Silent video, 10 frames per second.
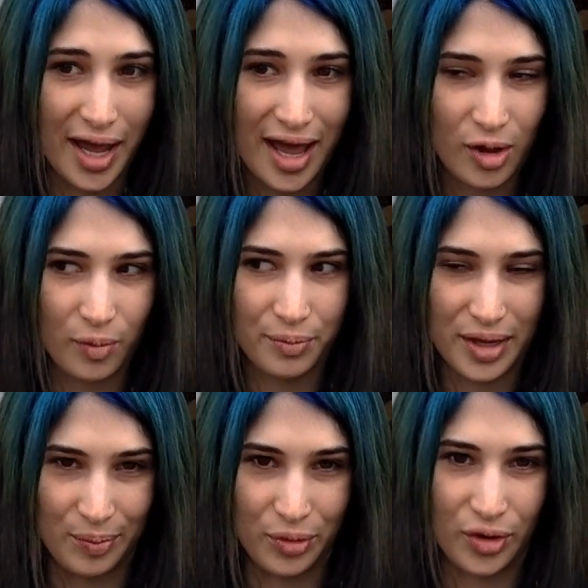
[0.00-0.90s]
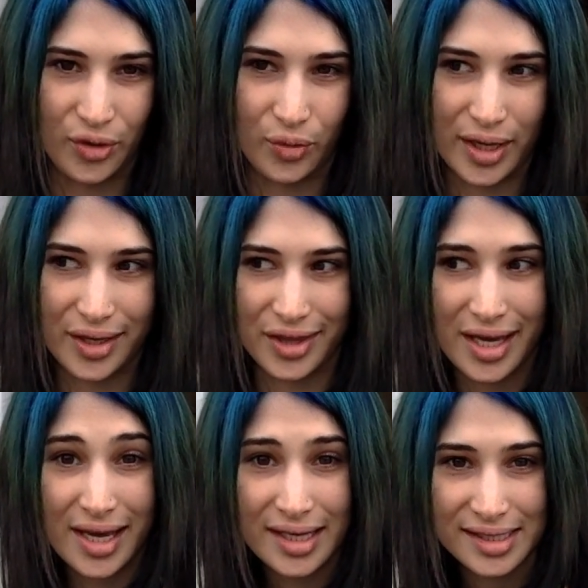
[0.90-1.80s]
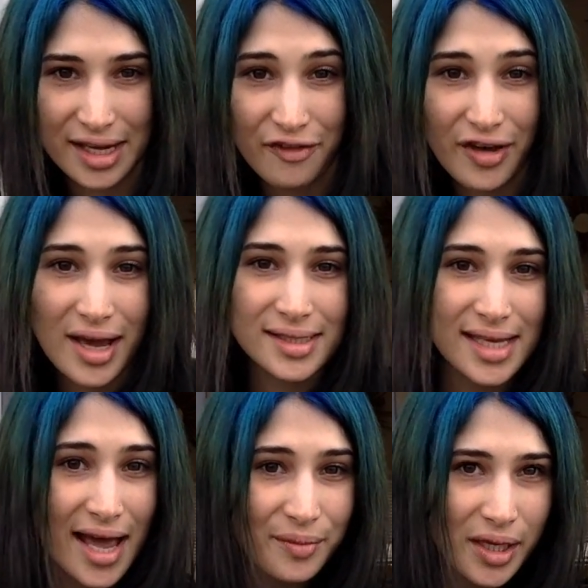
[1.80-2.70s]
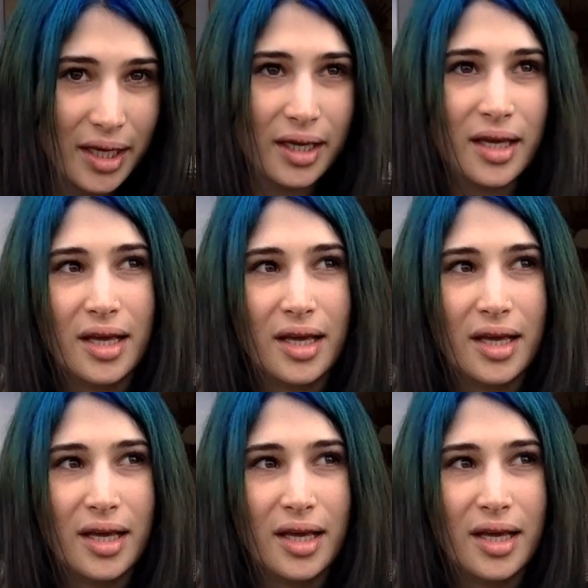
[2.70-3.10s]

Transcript: help people with CFS, ME,